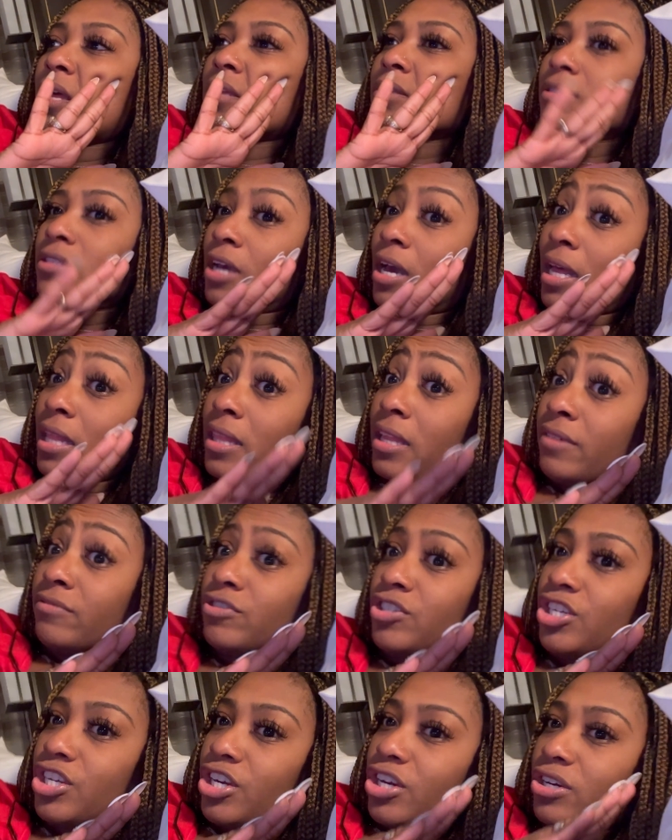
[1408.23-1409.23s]
Y'all, love
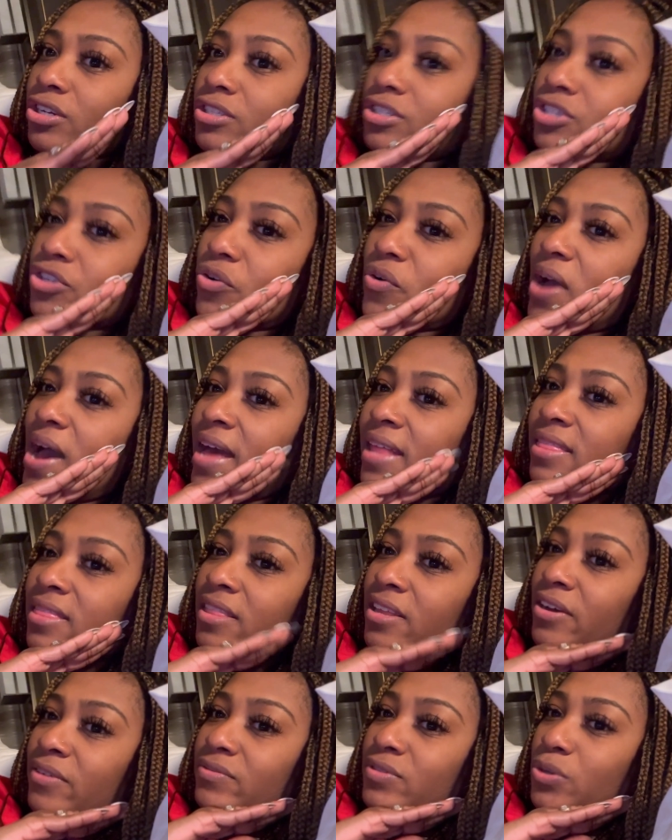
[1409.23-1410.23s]
cheer, so I
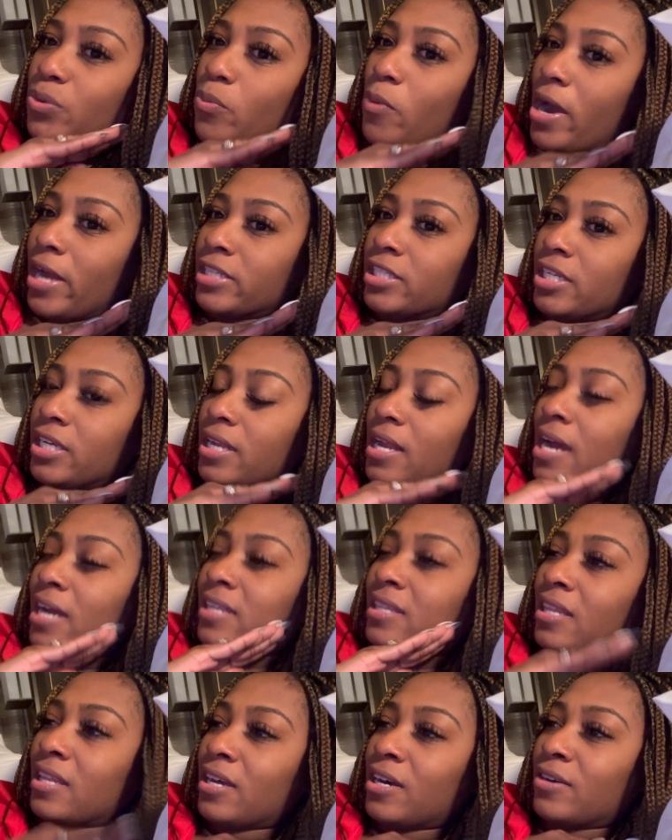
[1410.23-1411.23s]
love to watch it. I
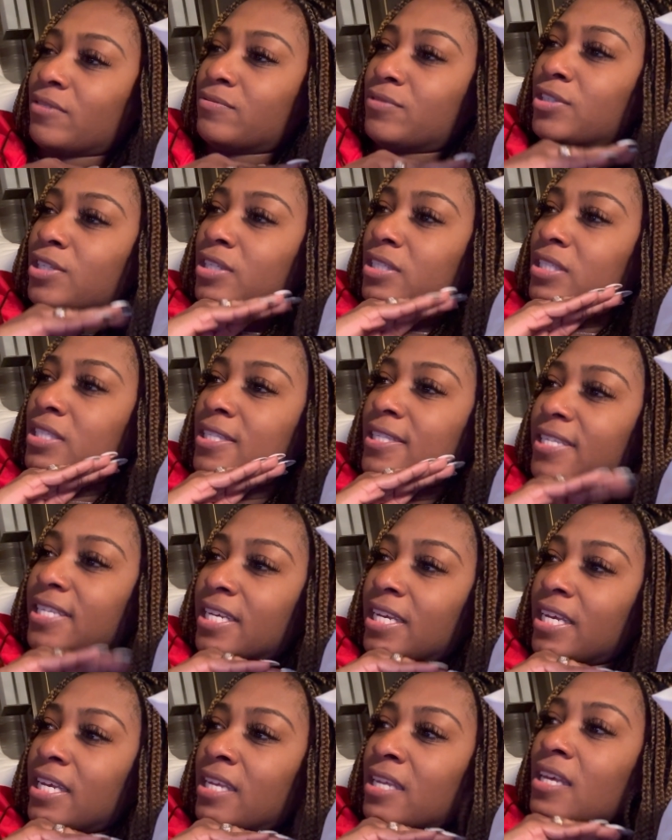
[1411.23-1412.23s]
love to
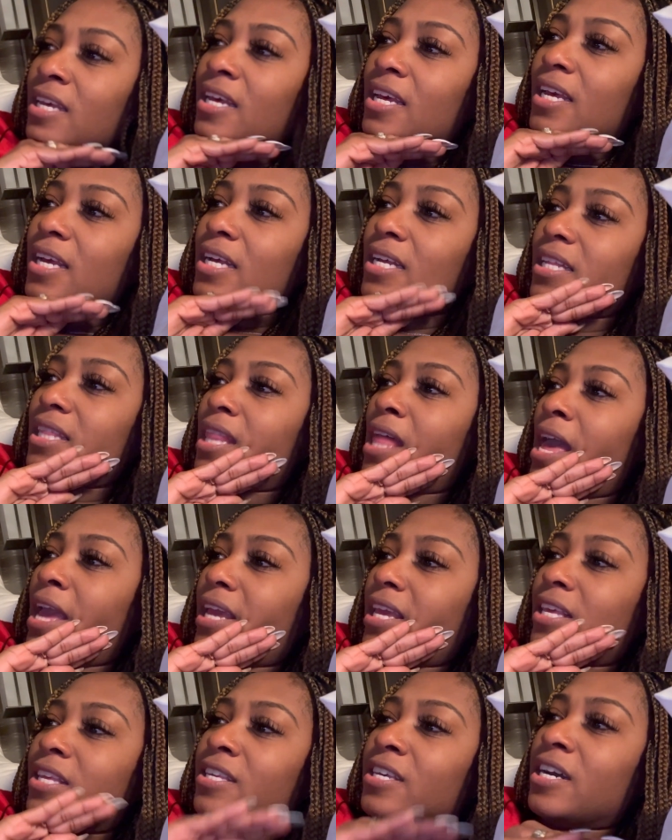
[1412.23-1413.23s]
see
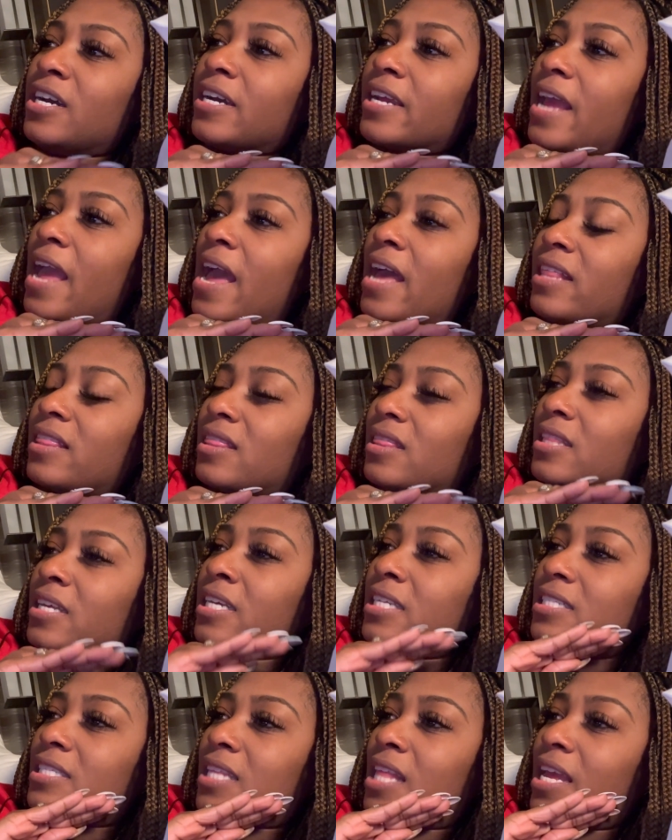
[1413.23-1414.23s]
like young
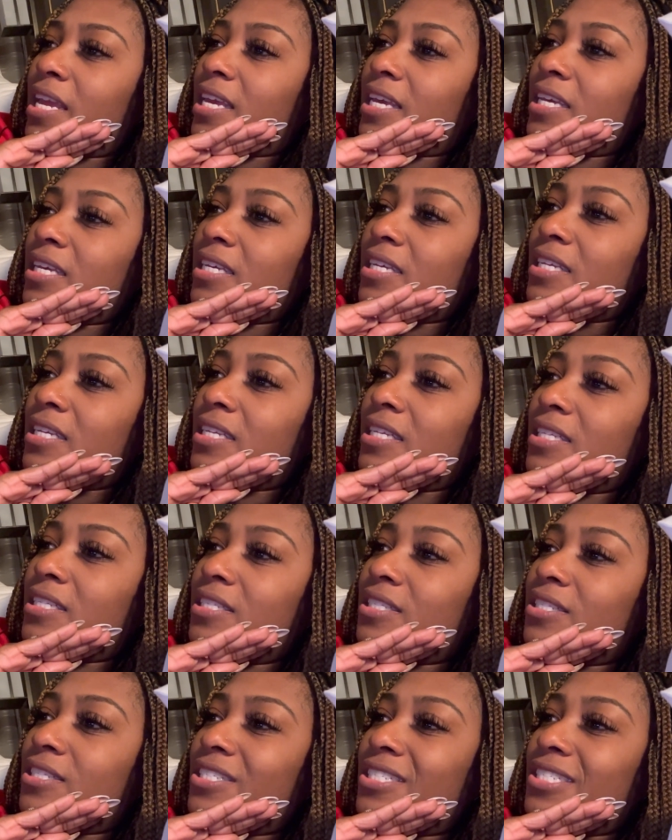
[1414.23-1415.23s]
athletes like
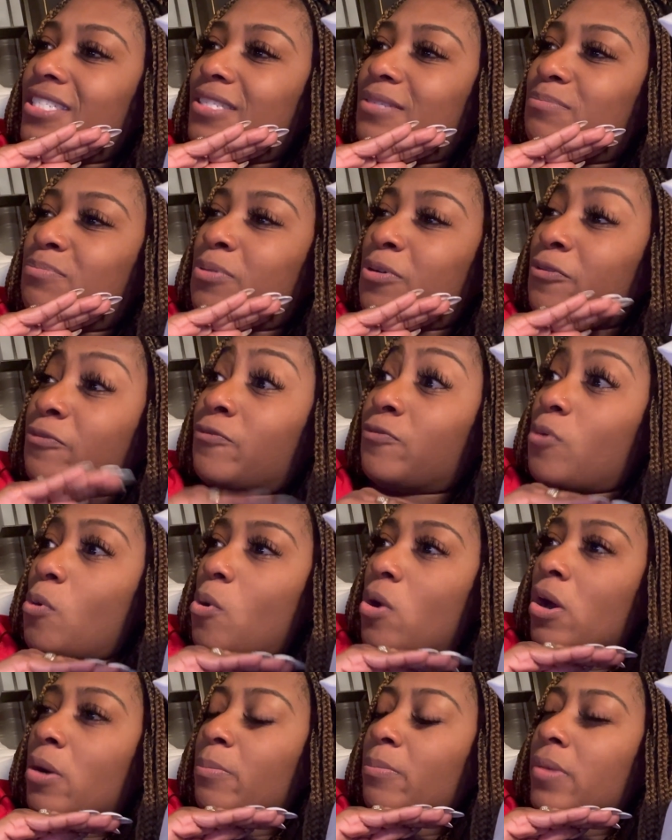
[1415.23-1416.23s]

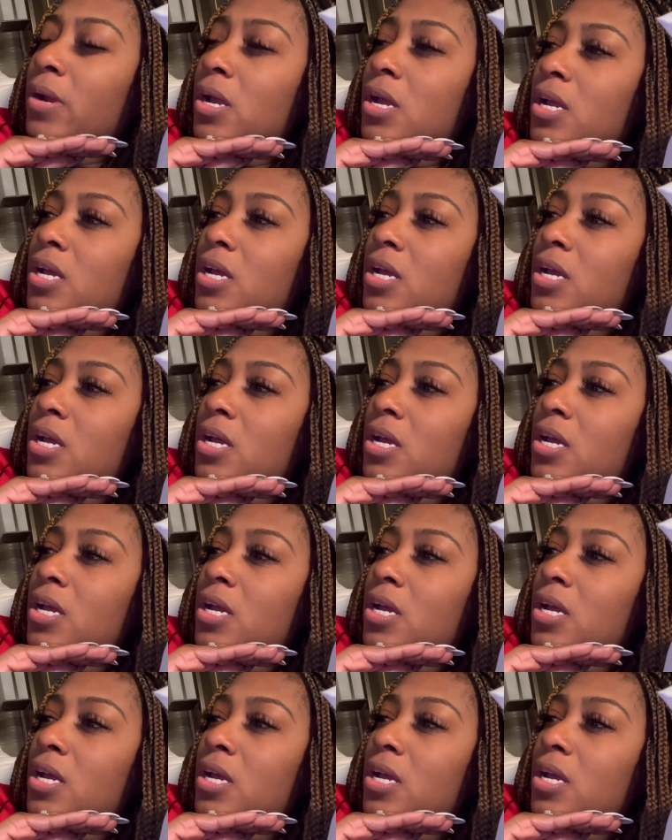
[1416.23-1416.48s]
perform.